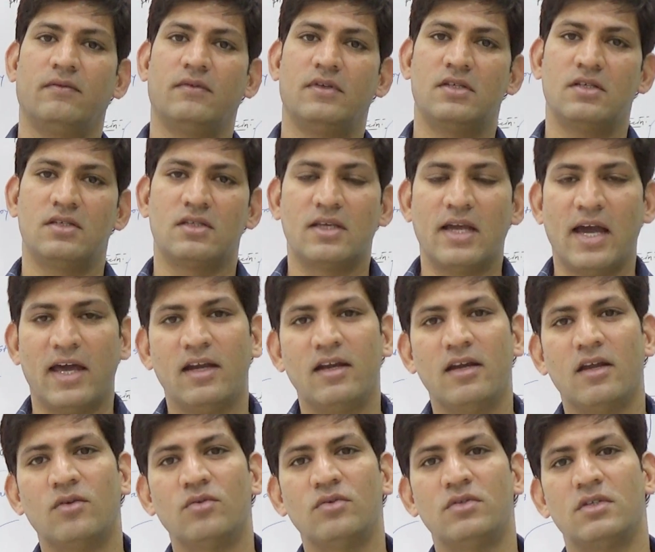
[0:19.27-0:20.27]
which is
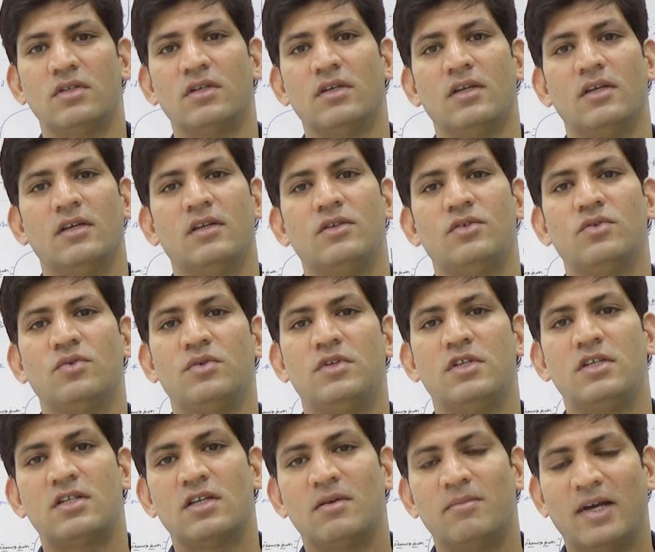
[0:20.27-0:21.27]
carried out to
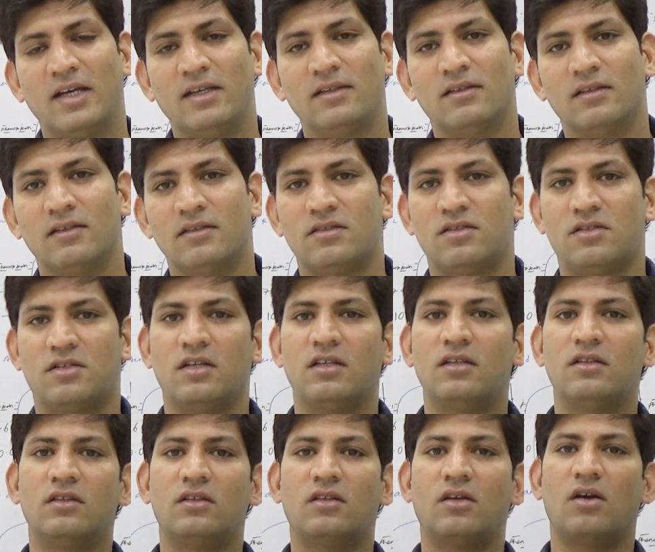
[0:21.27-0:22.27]
determine the
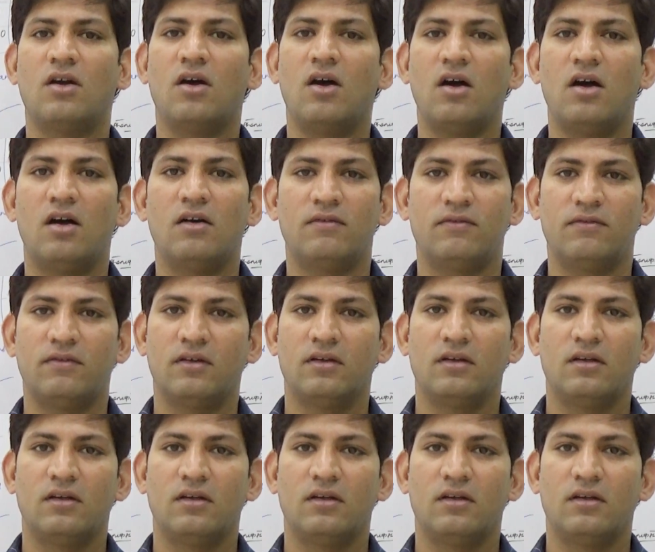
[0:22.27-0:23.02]
strength of